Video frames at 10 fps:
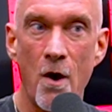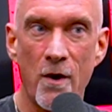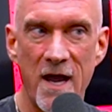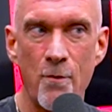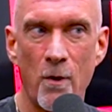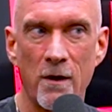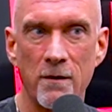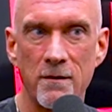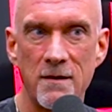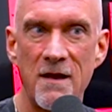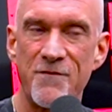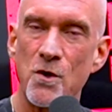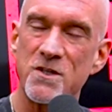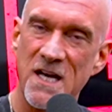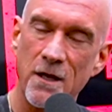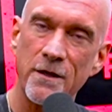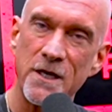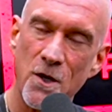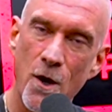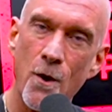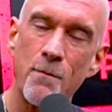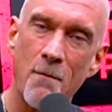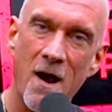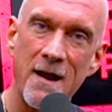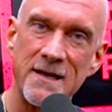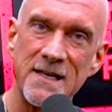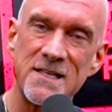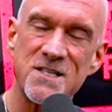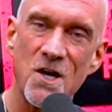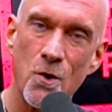Okay, well, if you're telling your own mind it's